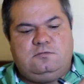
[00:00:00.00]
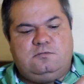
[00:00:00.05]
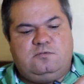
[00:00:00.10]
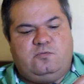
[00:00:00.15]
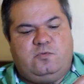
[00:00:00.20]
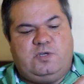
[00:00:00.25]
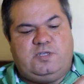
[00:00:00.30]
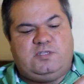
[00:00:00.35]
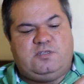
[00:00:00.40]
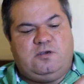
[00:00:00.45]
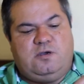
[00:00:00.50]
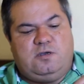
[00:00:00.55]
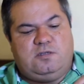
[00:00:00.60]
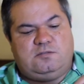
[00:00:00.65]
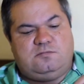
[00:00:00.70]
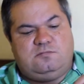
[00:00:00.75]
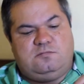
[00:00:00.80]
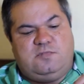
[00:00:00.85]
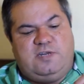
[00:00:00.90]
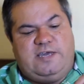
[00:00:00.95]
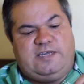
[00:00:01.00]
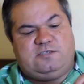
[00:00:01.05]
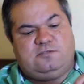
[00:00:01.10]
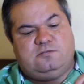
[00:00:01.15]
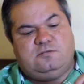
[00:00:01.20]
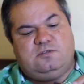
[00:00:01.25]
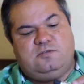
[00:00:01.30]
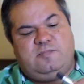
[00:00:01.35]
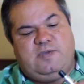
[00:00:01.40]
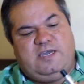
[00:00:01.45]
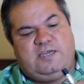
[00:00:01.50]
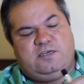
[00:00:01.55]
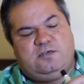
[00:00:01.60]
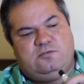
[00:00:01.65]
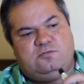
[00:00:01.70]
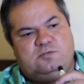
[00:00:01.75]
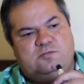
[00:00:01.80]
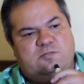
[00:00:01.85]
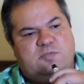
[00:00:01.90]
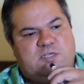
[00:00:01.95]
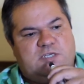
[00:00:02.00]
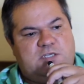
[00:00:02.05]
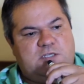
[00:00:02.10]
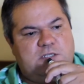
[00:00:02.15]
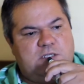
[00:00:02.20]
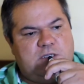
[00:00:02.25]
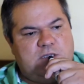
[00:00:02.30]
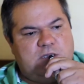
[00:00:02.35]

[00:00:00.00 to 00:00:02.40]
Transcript: the way a natural tobacco would be.